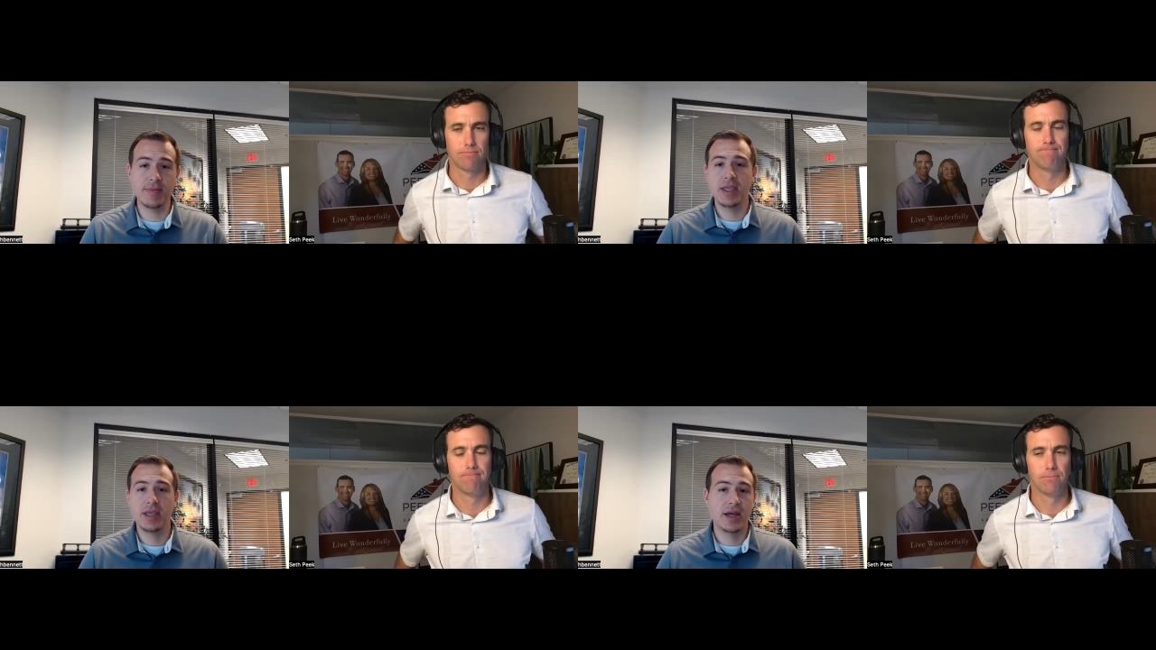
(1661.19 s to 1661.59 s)

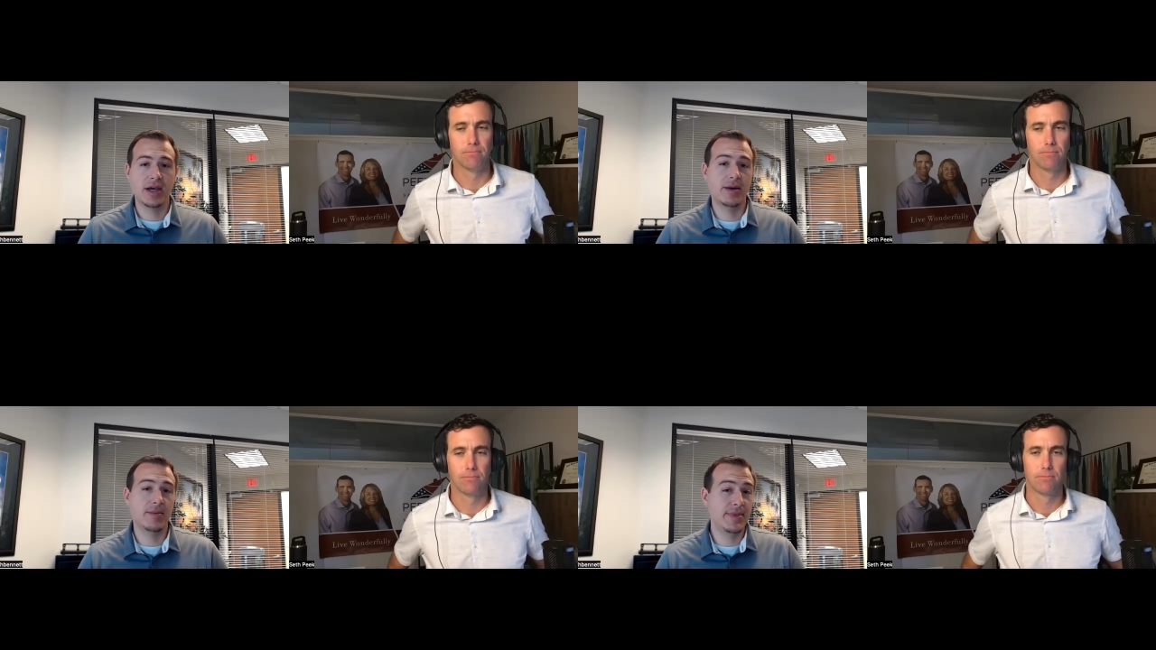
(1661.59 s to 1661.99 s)
Speaker 1: Mm-hmm.
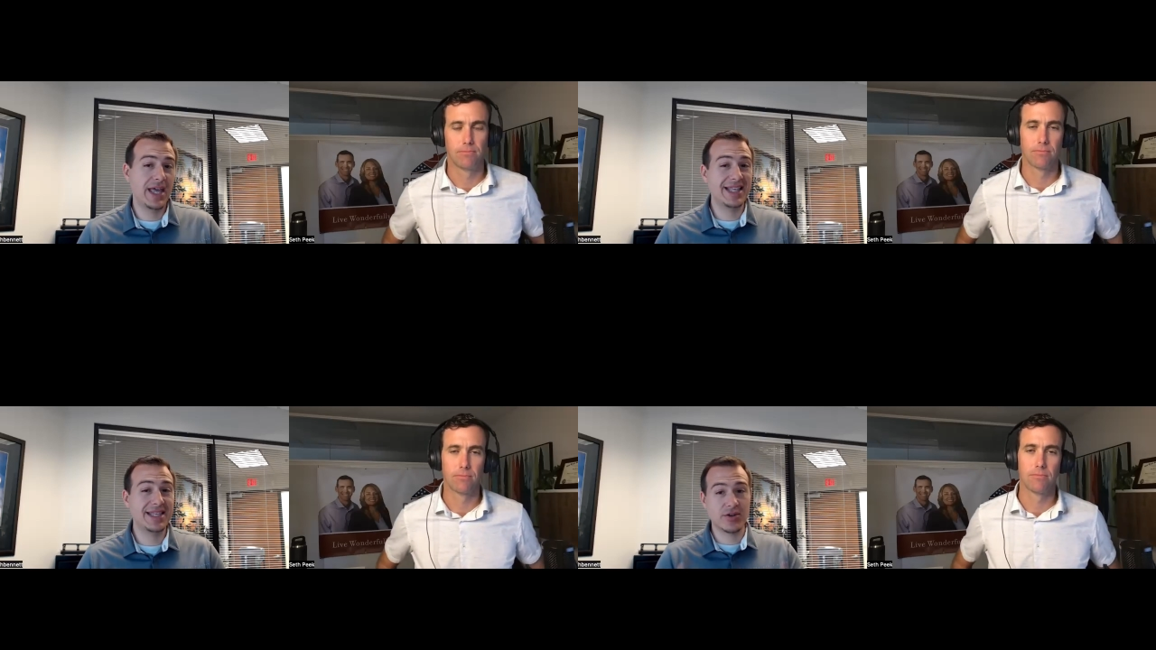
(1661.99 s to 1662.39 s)
Um,
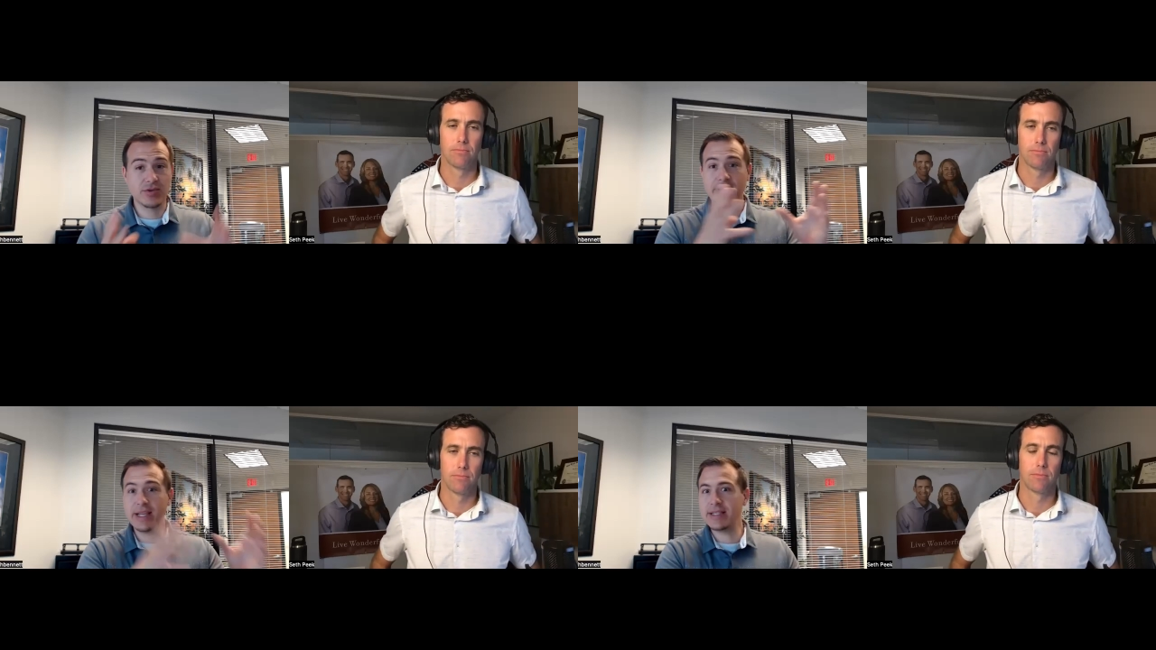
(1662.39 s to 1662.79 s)
that's a
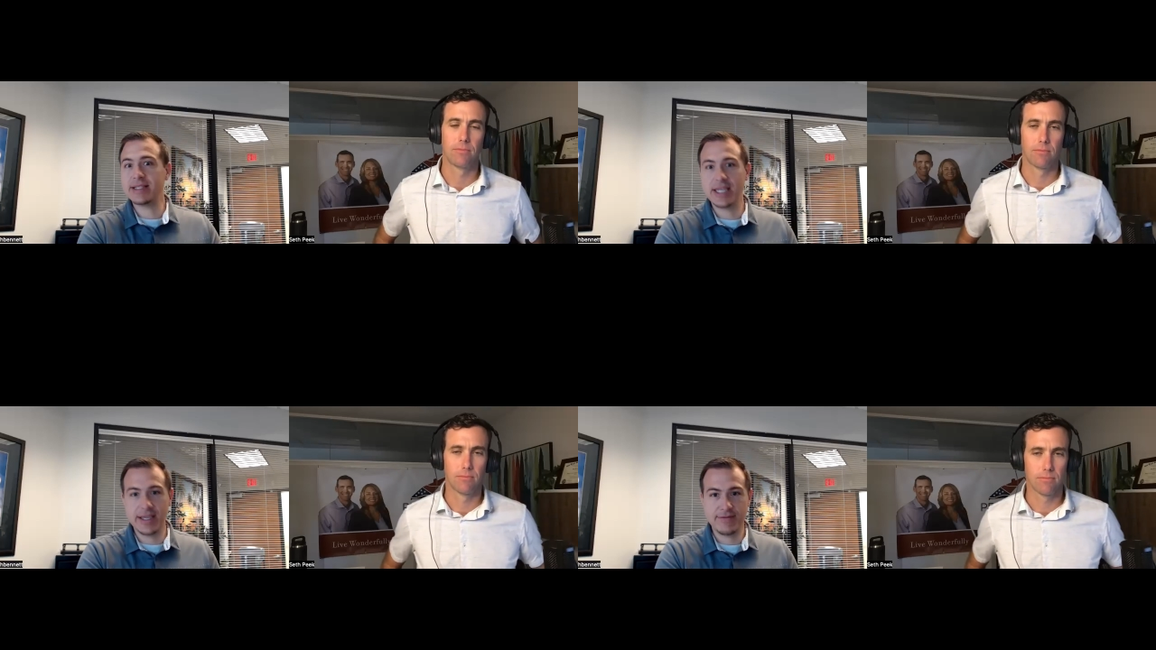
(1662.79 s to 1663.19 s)
great
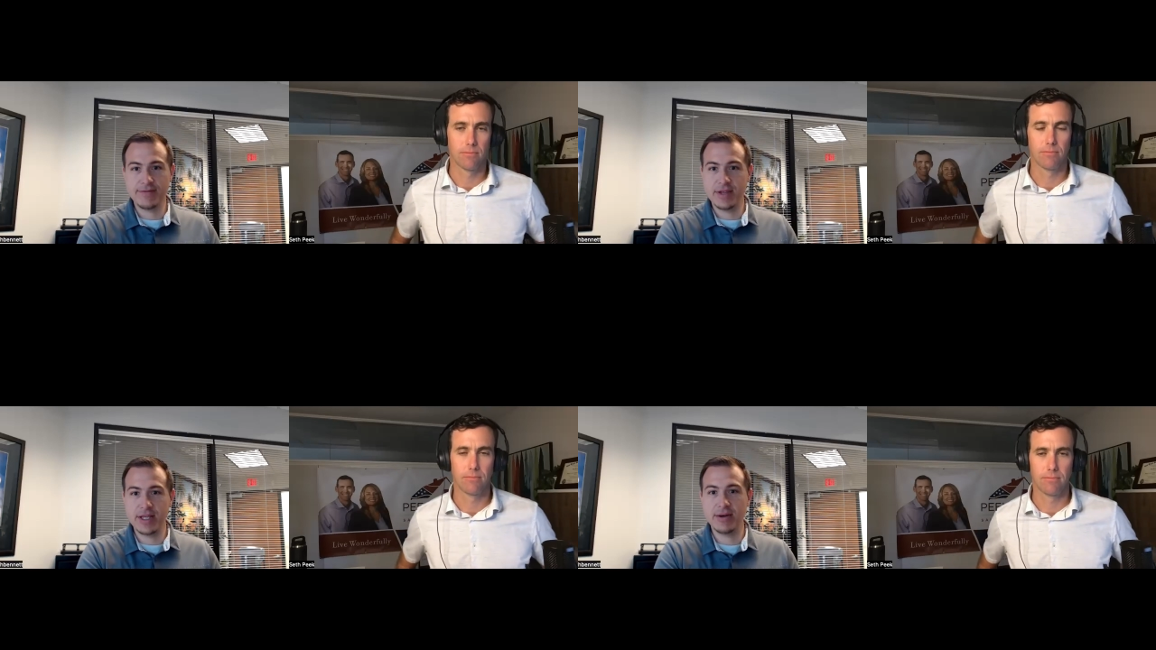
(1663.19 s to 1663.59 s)
safe,
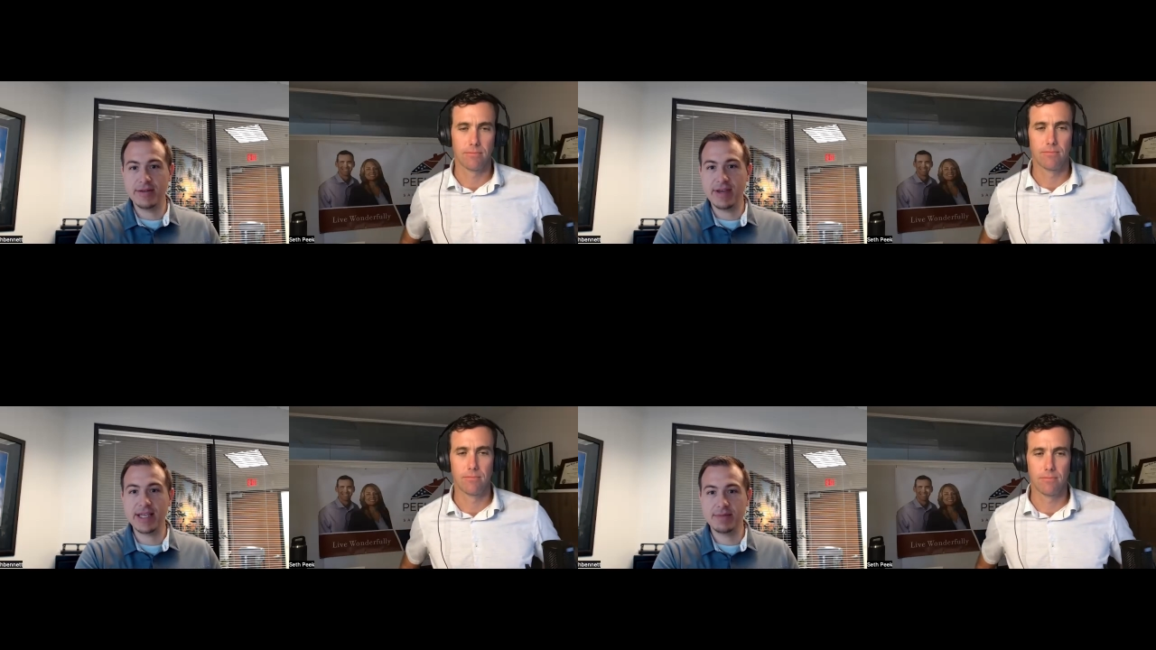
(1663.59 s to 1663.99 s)
you know,
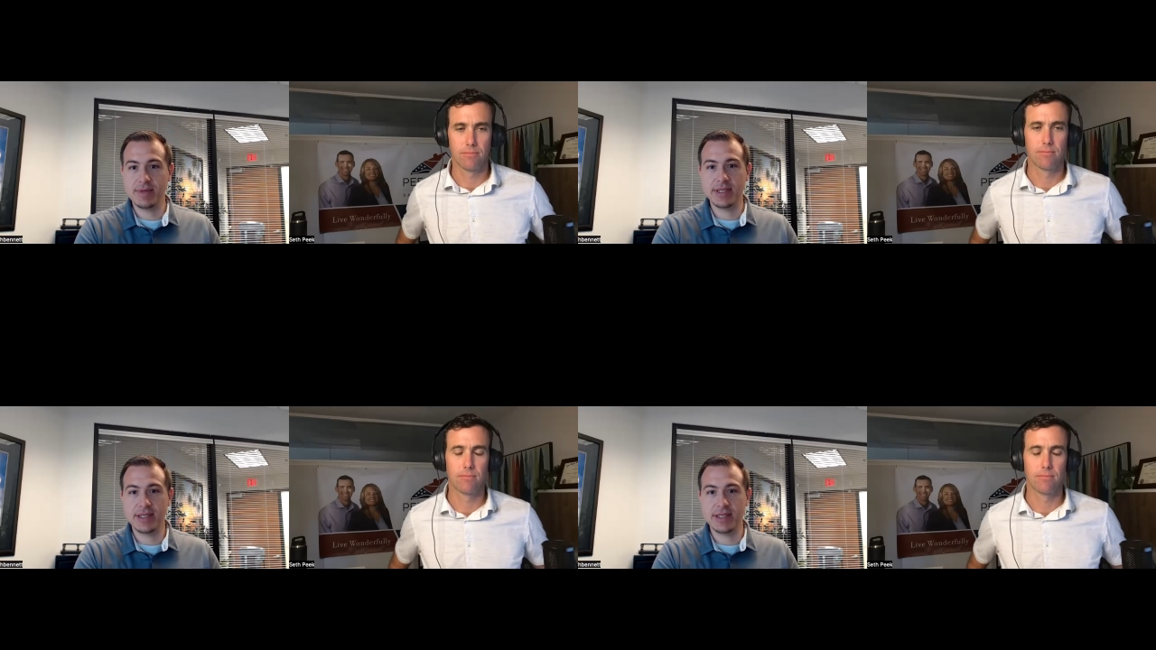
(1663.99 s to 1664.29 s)
investment.